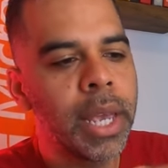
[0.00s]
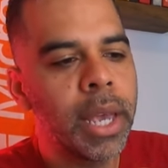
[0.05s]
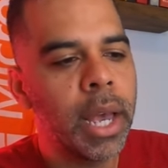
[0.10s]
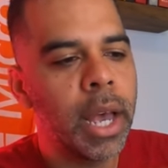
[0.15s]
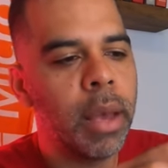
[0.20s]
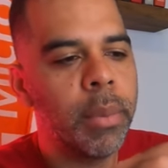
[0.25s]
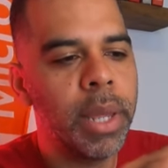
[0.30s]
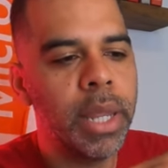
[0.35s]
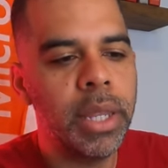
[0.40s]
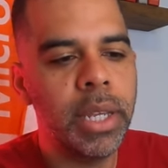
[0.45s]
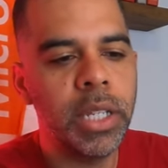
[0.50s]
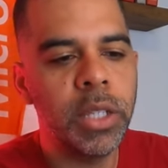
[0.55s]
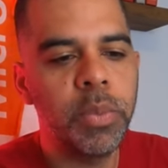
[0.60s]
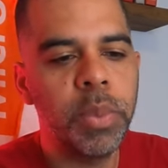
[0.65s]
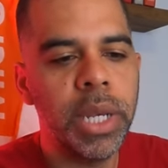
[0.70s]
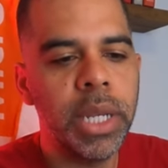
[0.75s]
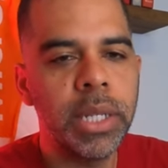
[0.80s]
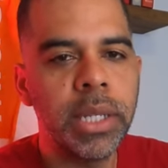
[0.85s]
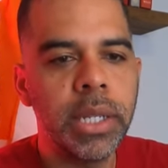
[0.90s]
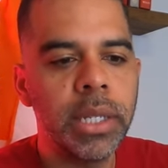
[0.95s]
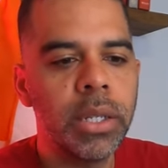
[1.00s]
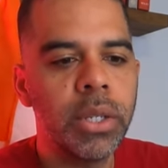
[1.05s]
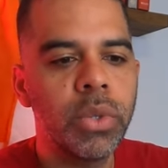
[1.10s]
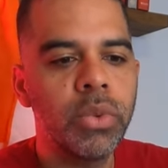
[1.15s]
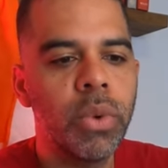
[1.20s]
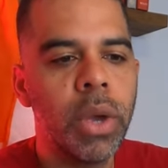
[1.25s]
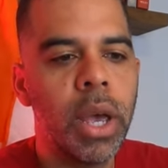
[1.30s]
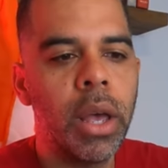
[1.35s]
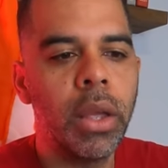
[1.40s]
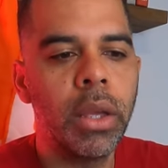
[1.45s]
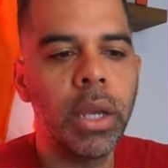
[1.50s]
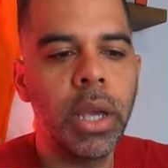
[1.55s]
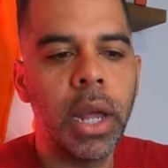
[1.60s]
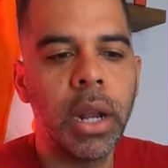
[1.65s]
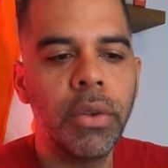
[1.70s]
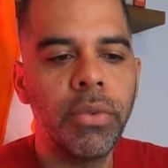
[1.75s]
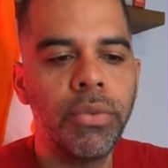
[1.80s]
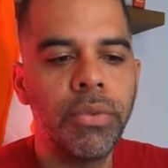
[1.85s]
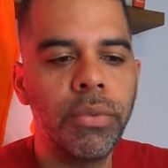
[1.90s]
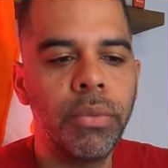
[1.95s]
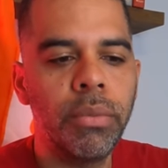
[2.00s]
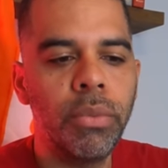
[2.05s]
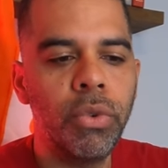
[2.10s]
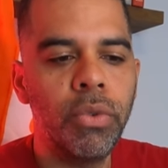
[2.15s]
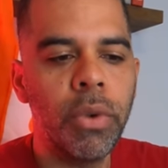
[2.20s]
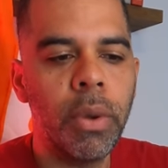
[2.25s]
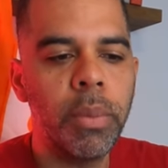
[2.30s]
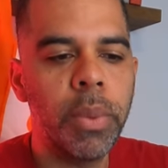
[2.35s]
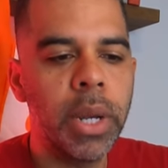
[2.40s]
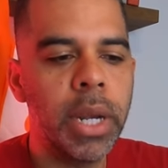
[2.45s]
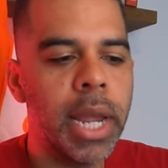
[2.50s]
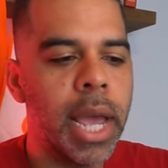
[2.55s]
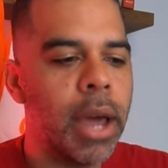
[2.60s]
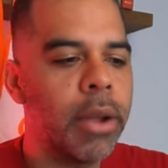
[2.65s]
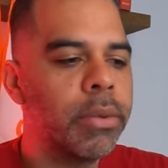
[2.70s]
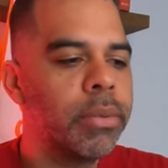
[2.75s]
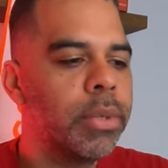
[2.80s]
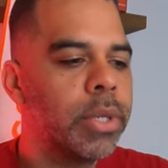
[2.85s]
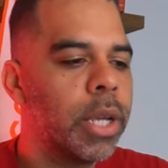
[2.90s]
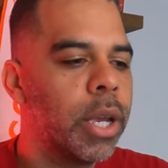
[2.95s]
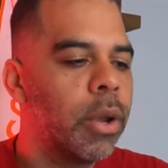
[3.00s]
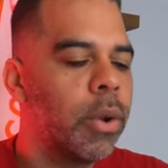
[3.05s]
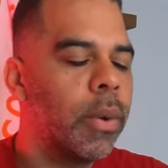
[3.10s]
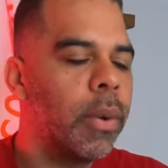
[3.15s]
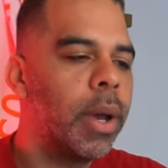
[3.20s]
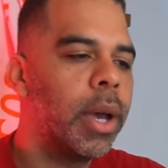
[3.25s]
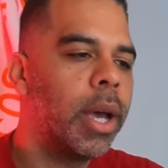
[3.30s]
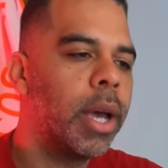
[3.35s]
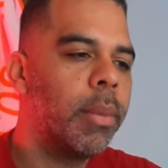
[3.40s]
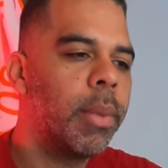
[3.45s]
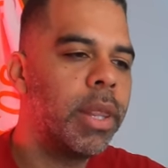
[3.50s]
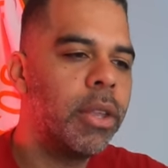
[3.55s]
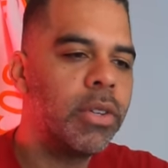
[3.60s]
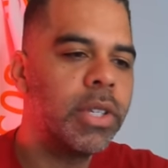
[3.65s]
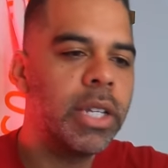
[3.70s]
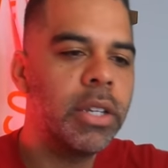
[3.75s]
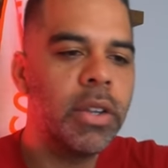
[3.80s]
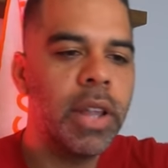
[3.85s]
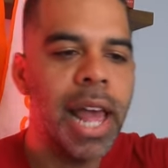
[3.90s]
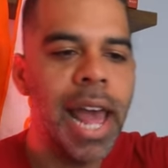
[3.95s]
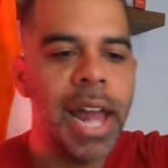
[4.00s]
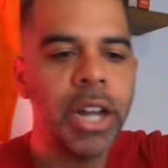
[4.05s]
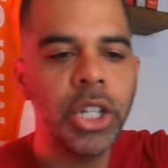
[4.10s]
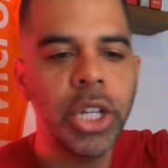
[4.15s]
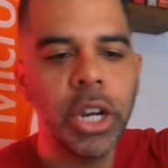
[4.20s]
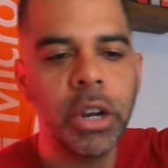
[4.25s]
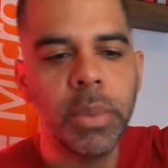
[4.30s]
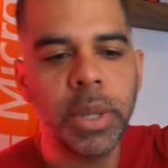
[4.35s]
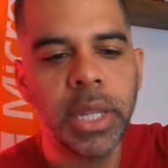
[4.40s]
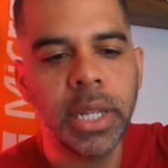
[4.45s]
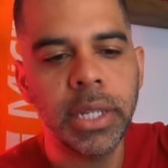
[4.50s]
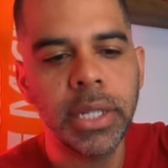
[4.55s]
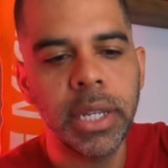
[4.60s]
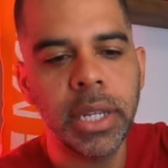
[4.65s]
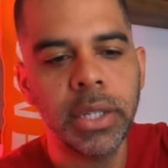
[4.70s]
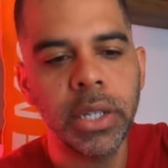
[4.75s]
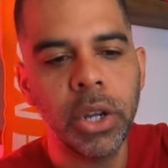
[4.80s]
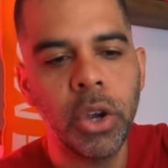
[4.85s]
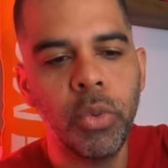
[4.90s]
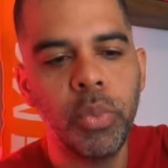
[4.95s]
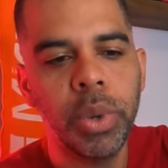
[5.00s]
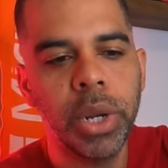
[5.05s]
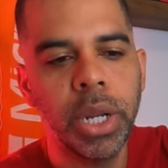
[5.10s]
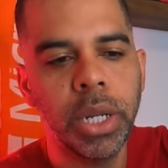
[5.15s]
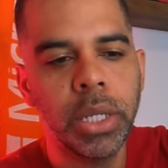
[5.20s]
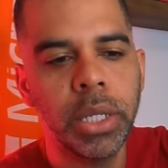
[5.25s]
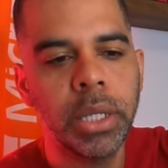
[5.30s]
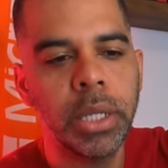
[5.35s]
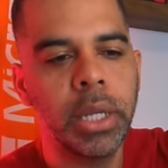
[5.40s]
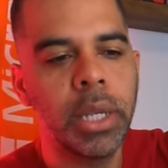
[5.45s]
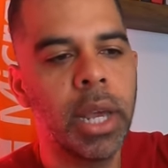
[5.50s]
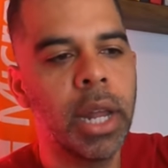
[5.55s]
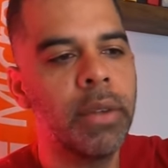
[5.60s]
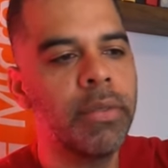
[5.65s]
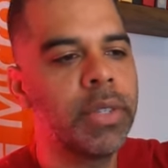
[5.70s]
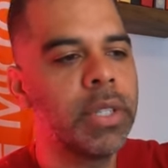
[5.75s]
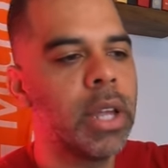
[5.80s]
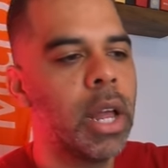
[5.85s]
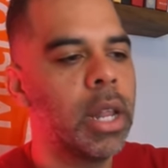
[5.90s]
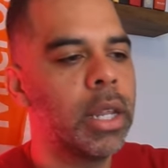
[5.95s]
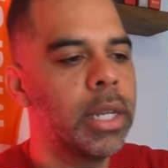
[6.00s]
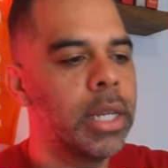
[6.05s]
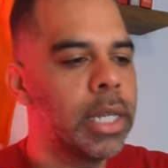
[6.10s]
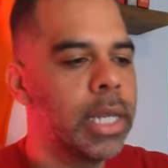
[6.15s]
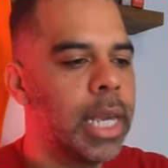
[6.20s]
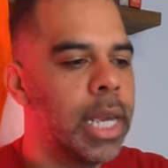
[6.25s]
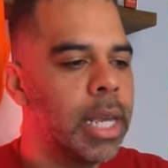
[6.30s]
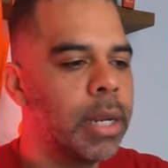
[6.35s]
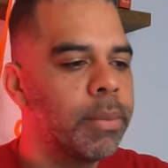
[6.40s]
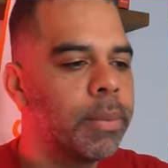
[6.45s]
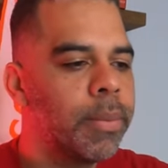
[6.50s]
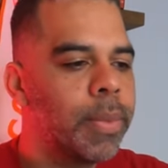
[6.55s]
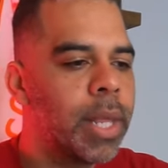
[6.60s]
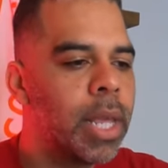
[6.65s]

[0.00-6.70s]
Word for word: Um, and these pieces as well kind of move up and down. So, um, and there's a little hatch here, but this doesn't open, it's kind of solidly in.